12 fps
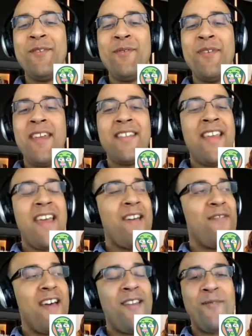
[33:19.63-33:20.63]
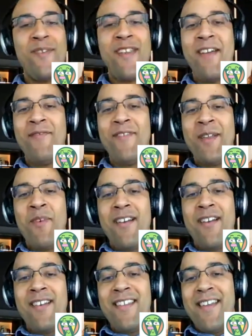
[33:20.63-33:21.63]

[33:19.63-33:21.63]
you kids have. I don't want to have any part of